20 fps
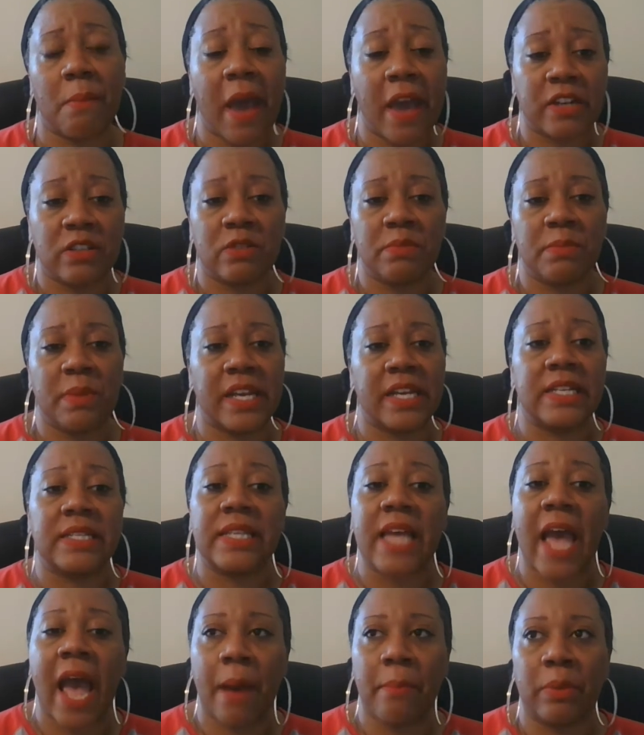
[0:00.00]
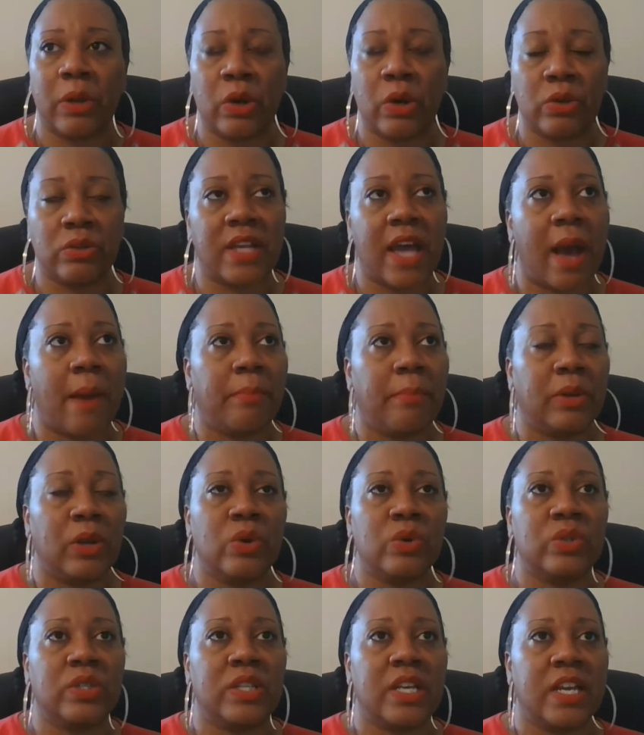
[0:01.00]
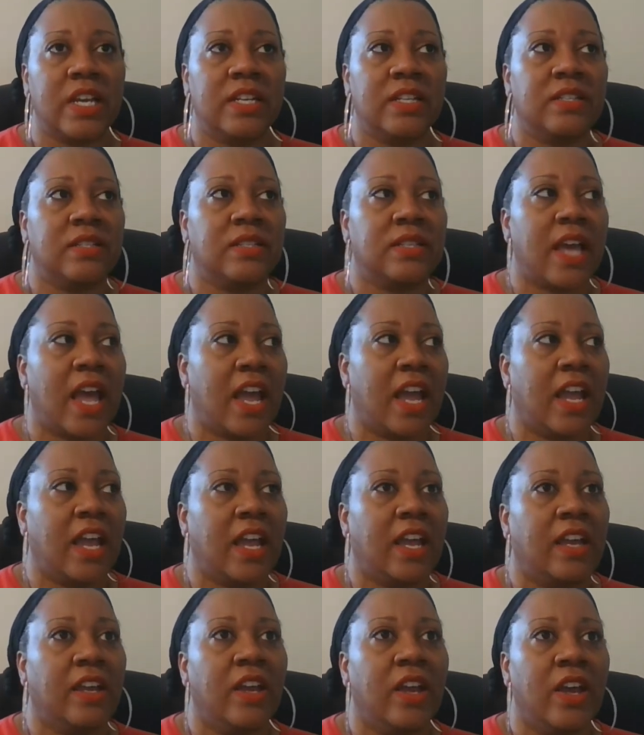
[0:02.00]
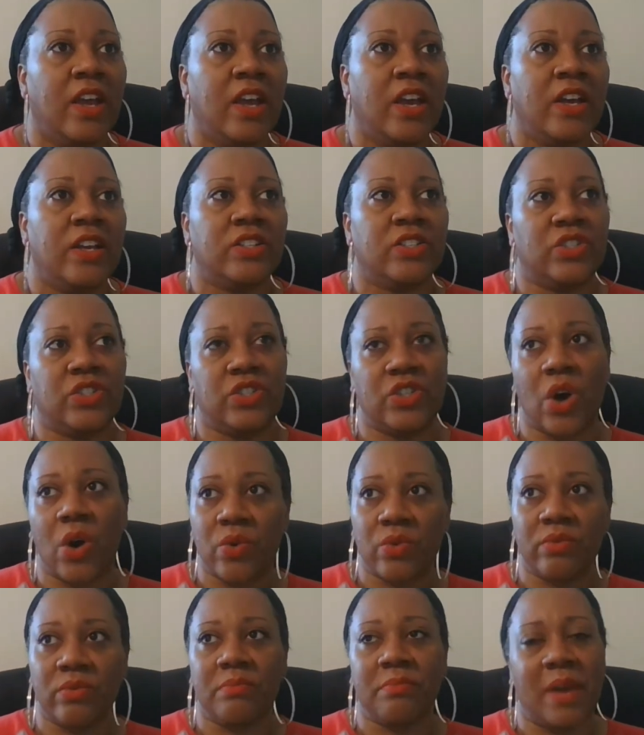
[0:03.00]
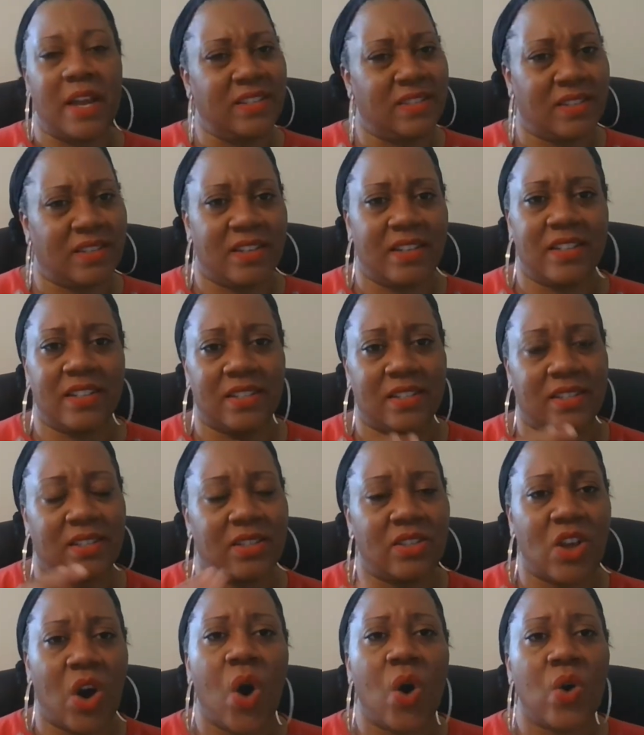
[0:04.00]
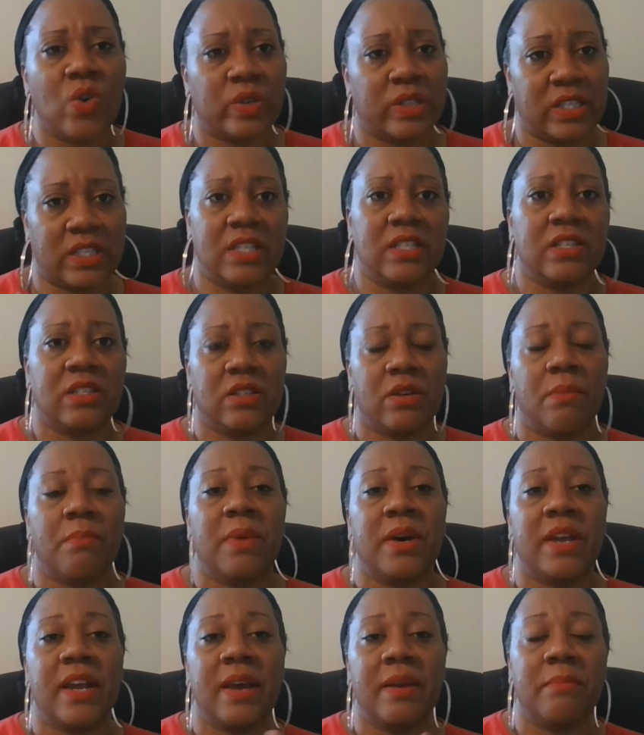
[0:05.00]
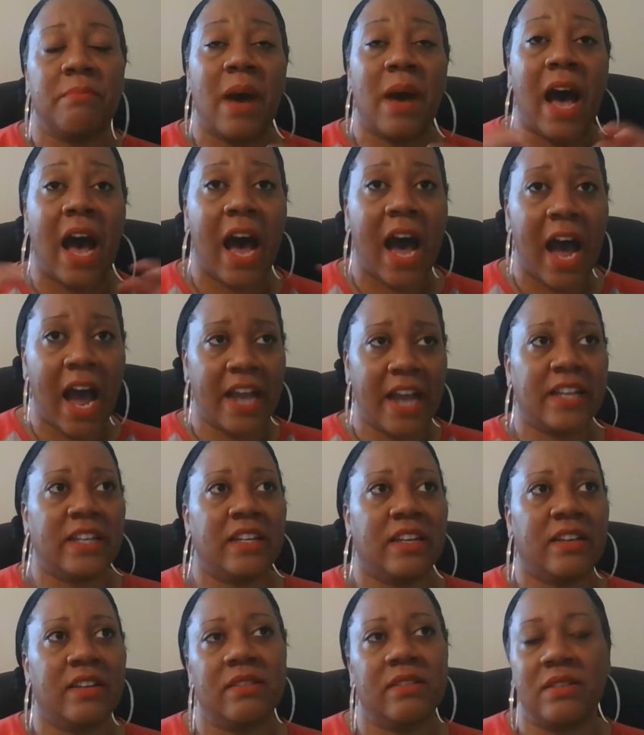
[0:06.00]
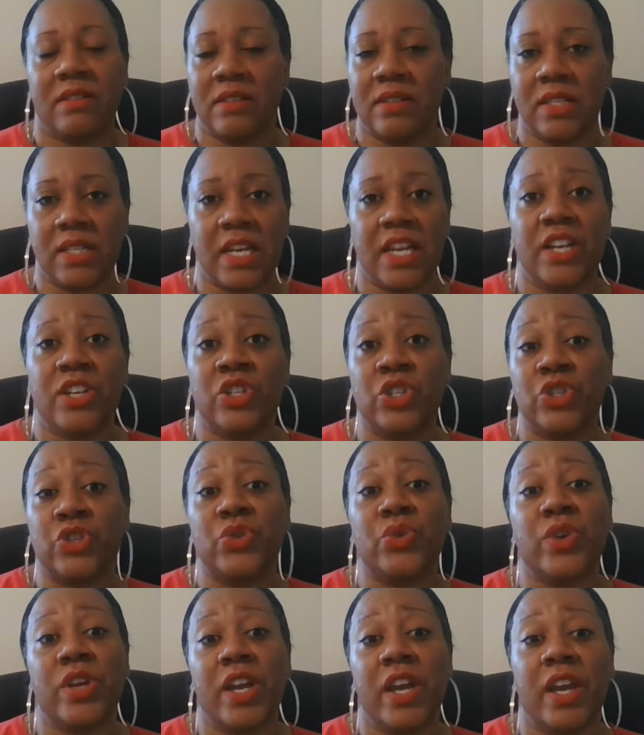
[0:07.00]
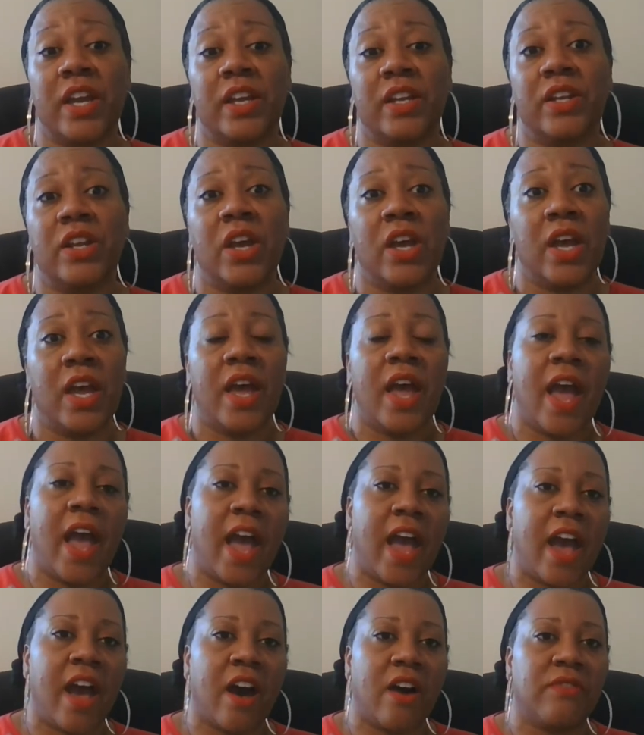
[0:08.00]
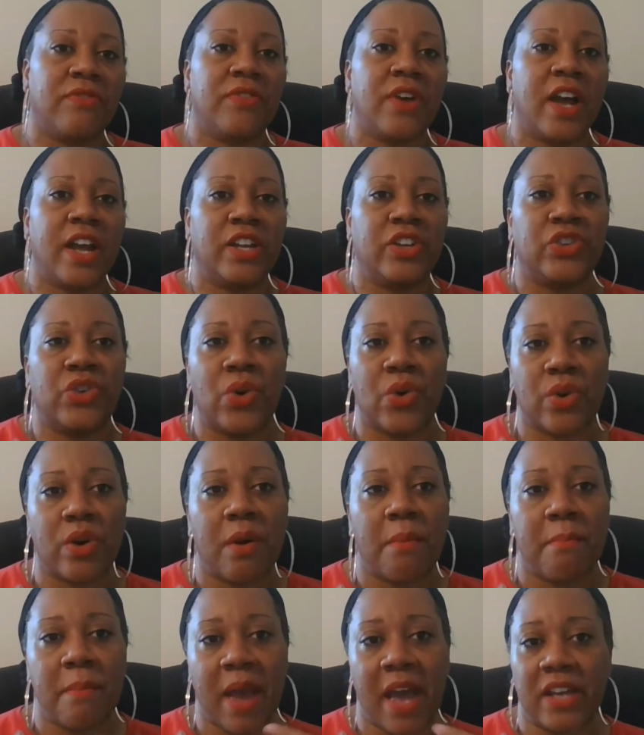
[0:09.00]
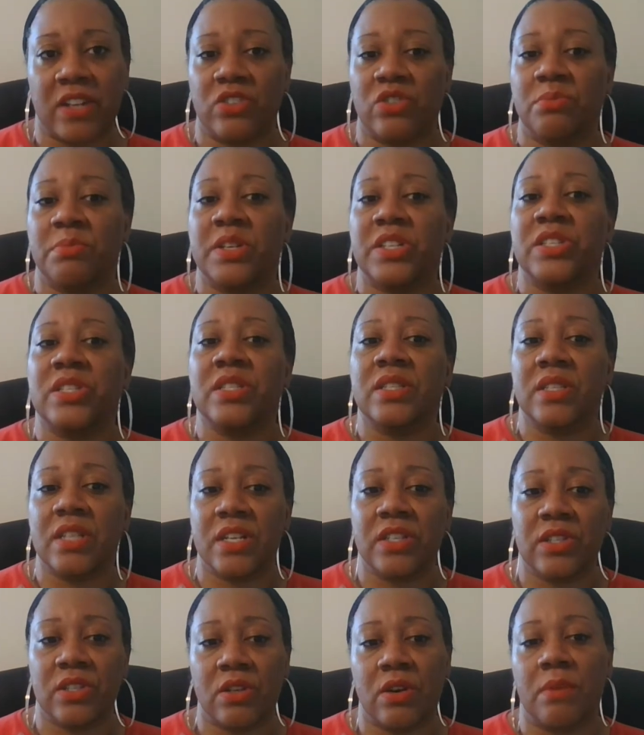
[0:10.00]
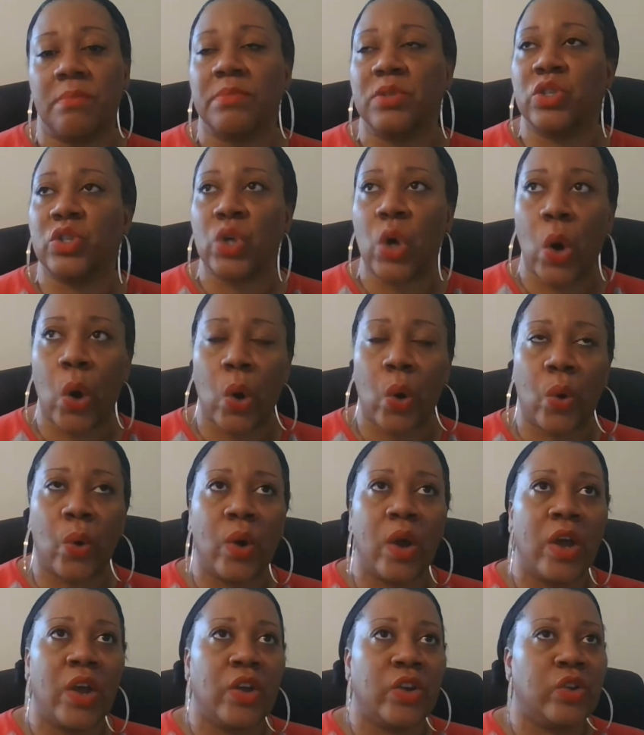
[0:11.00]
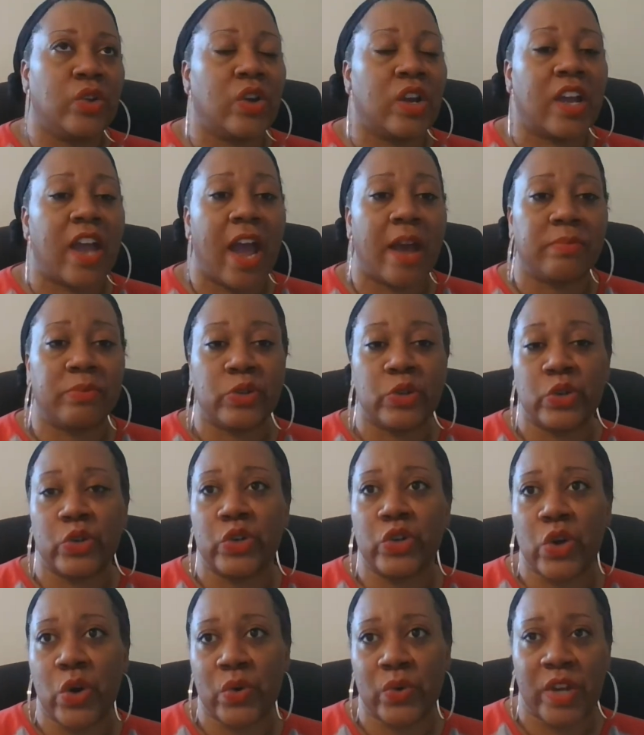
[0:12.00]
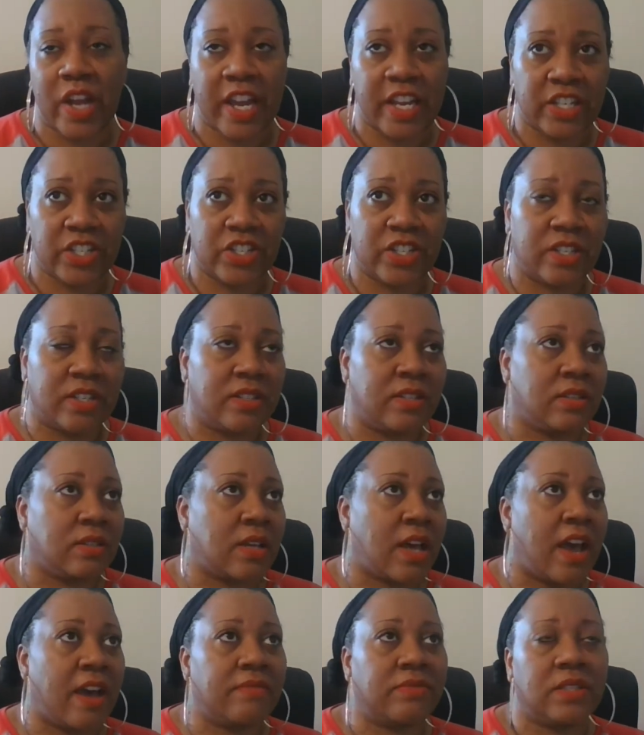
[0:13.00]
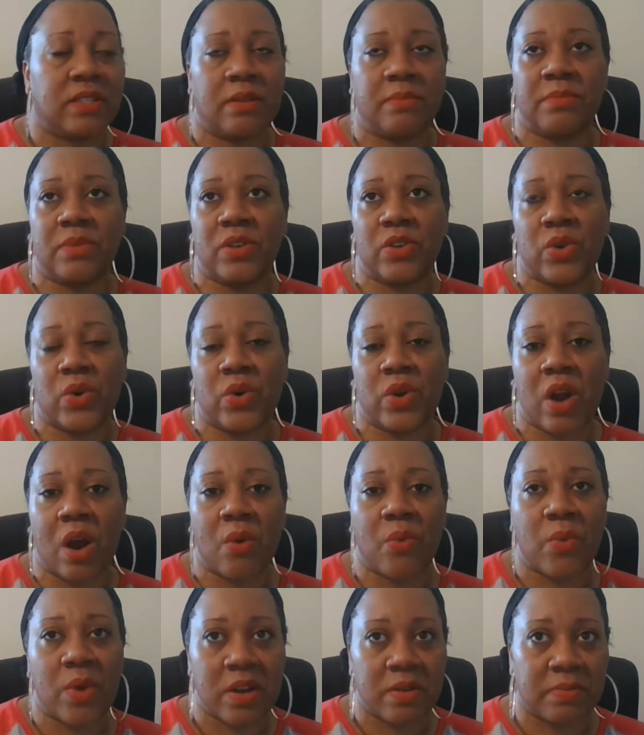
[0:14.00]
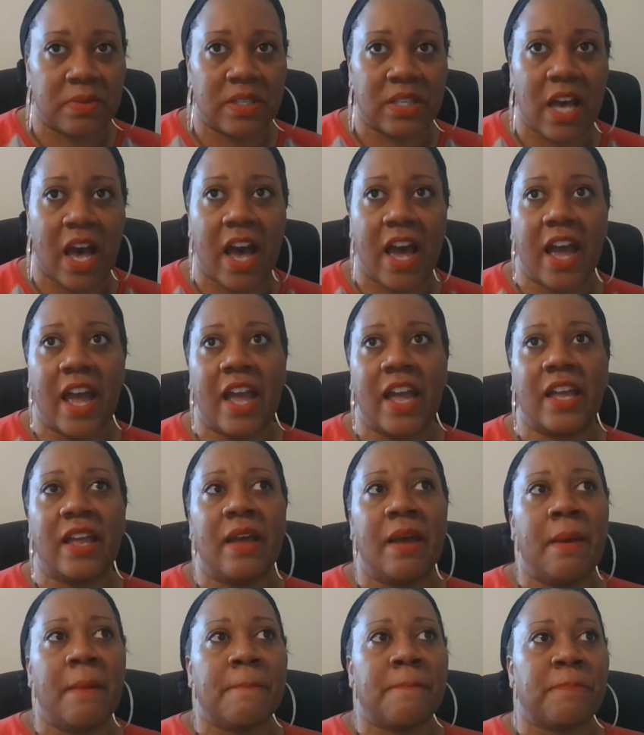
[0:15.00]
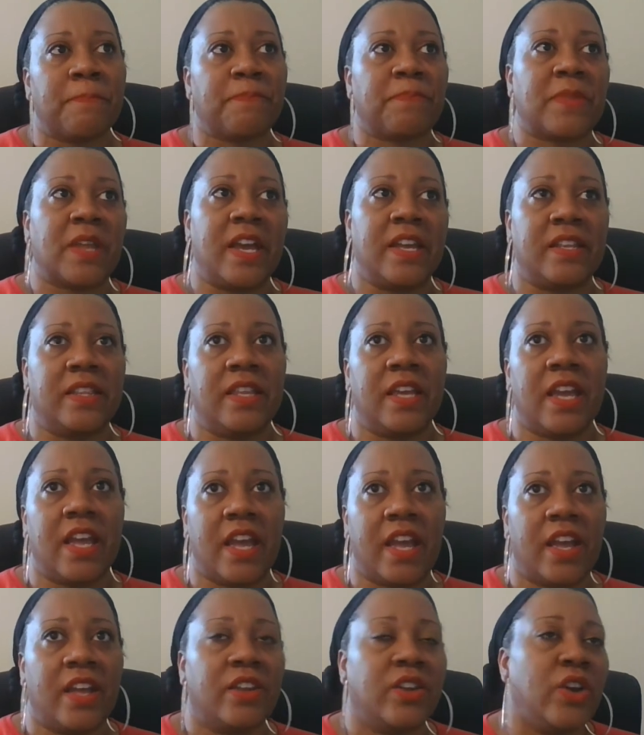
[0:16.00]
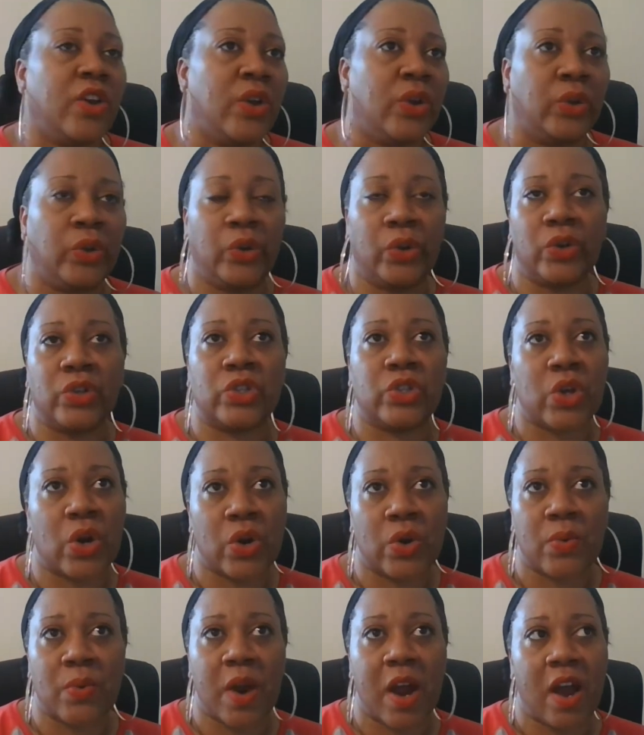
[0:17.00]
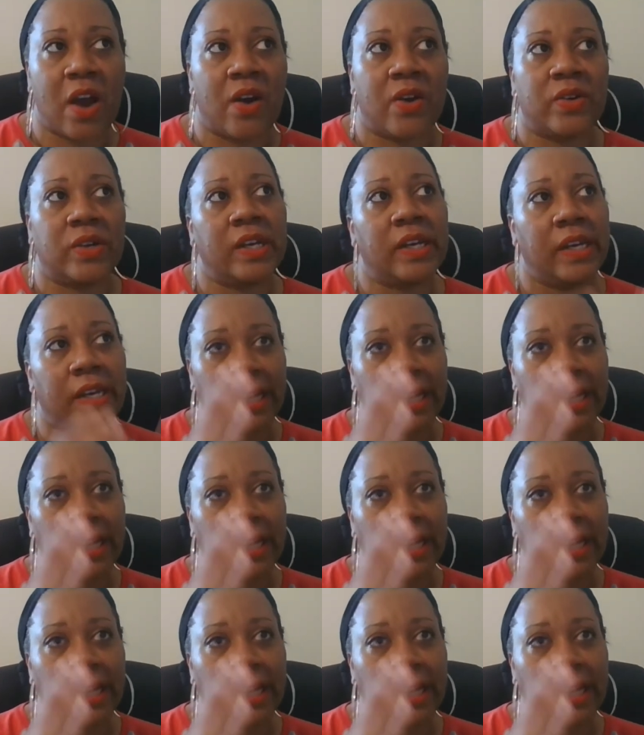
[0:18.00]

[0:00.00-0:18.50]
management is Aplos. Aplos is a don't basically the whole system, but behind it, the scenes, you can have a donor management system. So you can capture the donations. I have something on our website, and then you can turn around